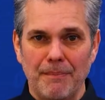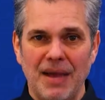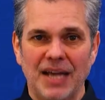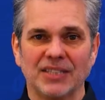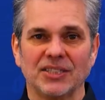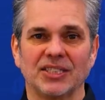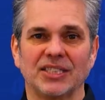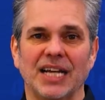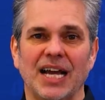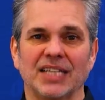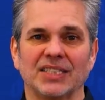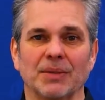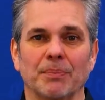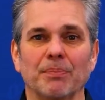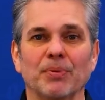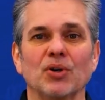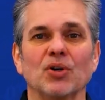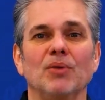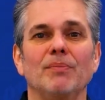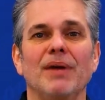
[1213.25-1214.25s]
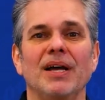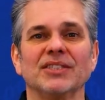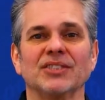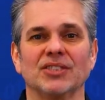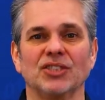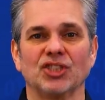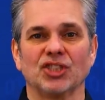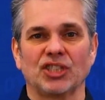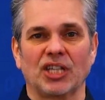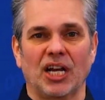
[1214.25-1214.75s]
message has a per
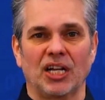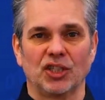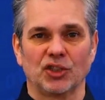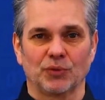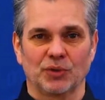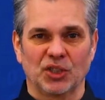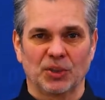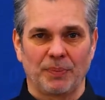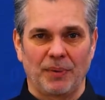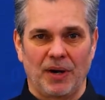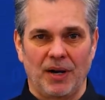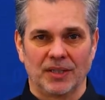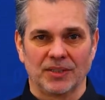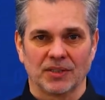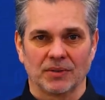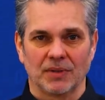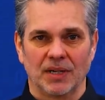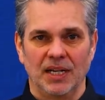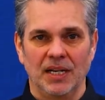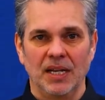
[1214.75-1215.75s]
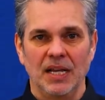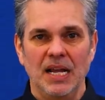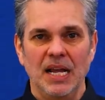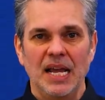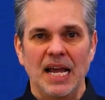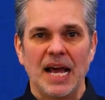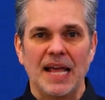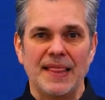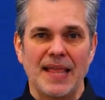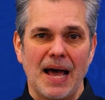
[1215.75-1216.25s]
message challenge response, right?
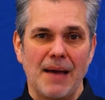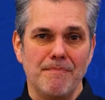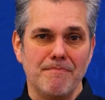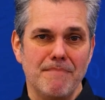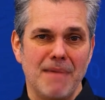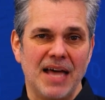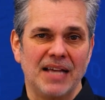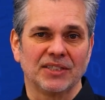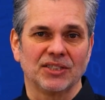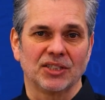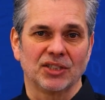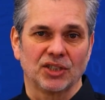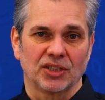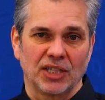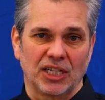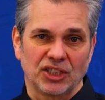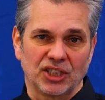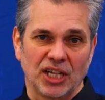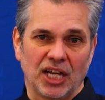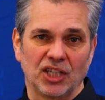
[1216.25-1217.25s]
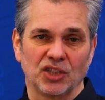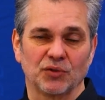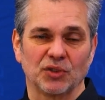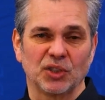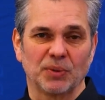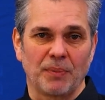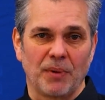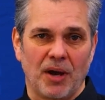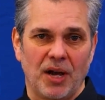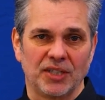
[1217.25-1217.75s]
And that message, that challenge
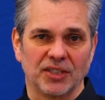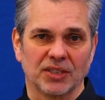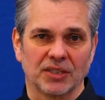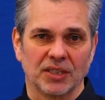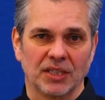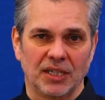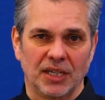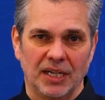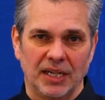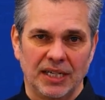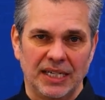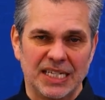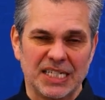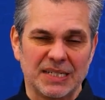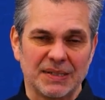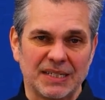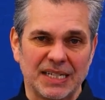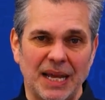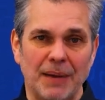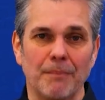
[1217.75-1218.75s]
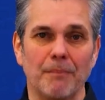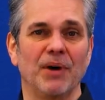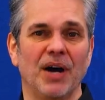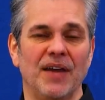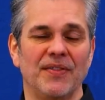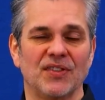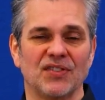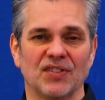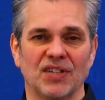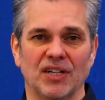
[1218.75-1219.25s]
response is set
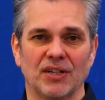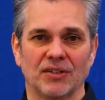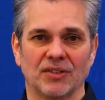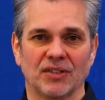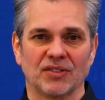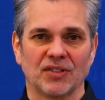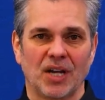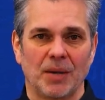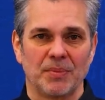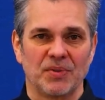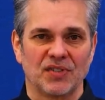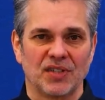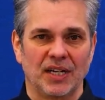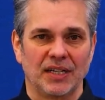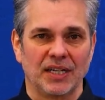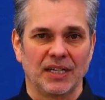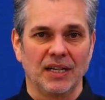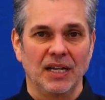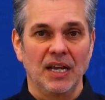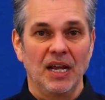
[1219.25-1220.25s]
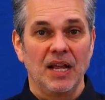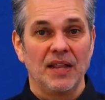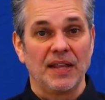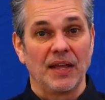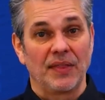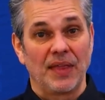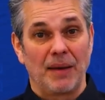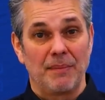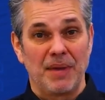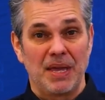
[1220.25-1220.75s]
by the sender at the time of sending.
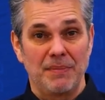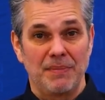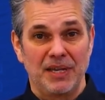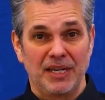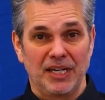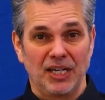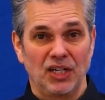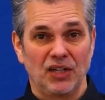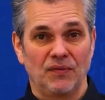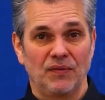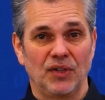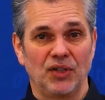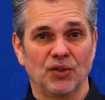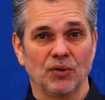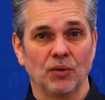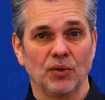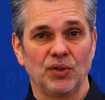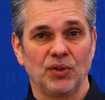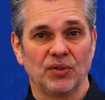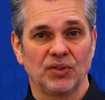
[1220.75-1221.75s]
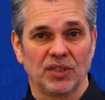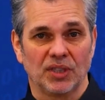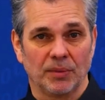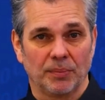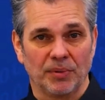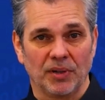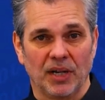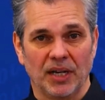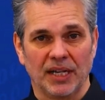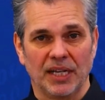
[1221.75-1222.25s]
Now that may be an individual using the
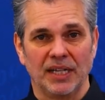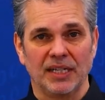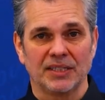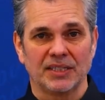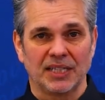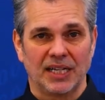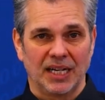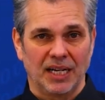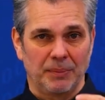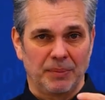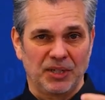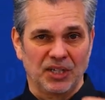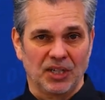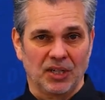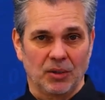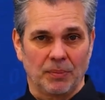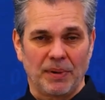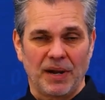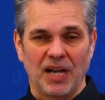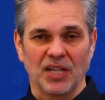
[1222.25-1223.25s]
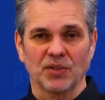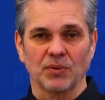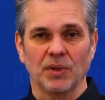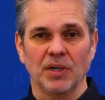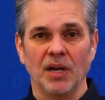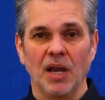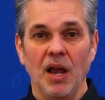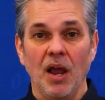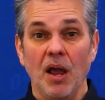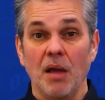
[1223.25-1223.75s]
plugin, setting a particular
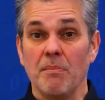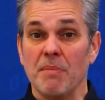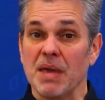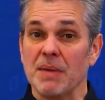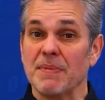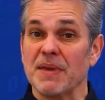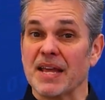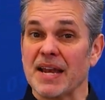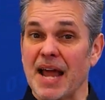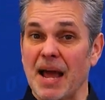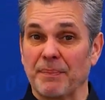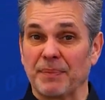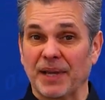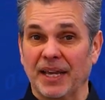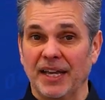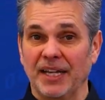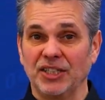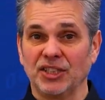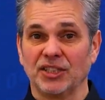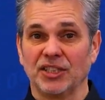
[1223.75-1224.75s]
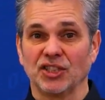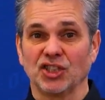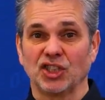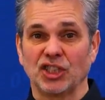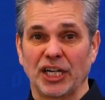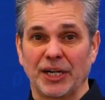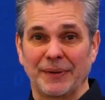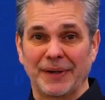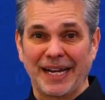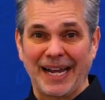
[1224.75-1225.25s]
password, maybe an application that's
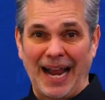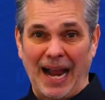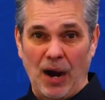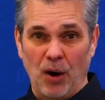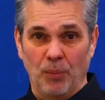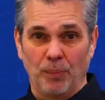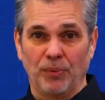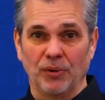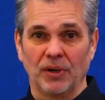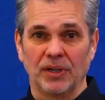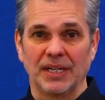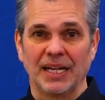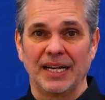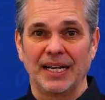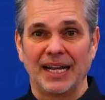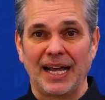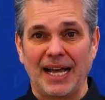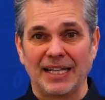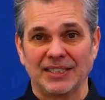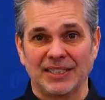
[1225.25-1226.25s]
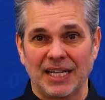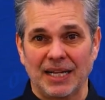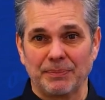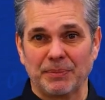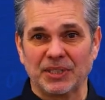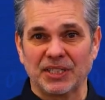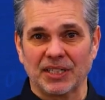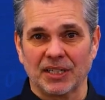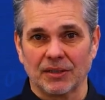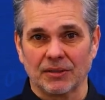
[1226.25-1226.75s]
generating an output and adds that
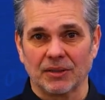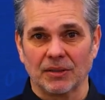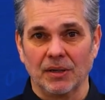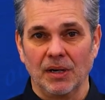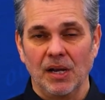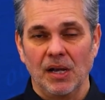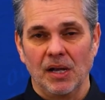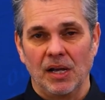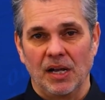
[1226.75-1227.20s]
particular